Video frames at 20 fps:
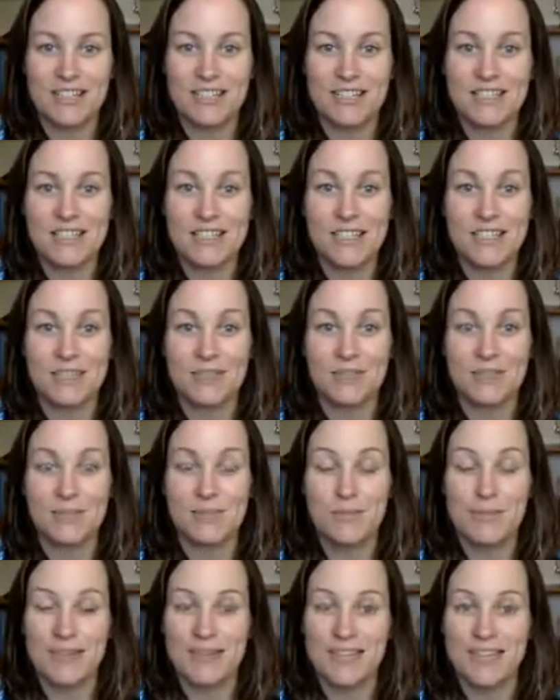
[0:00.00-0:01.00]
and take those
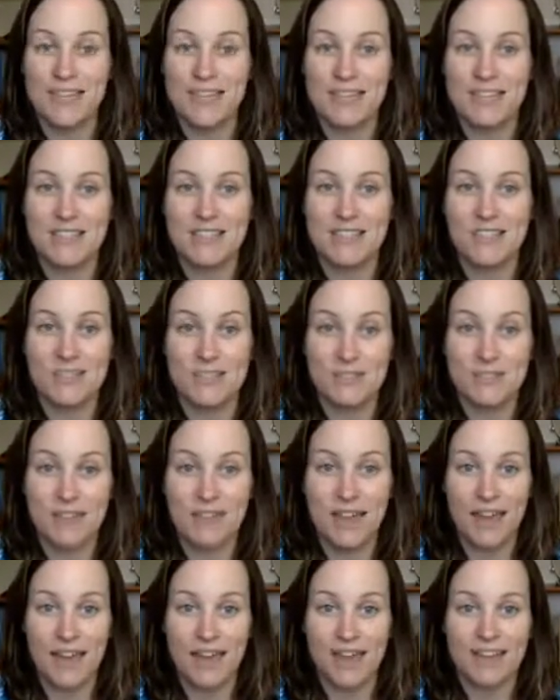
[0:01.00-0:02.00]
Mondays to do
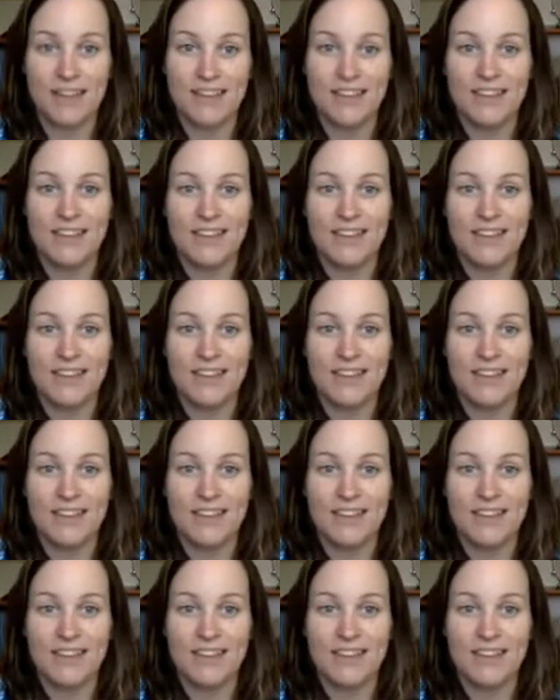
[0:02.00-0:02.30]
that.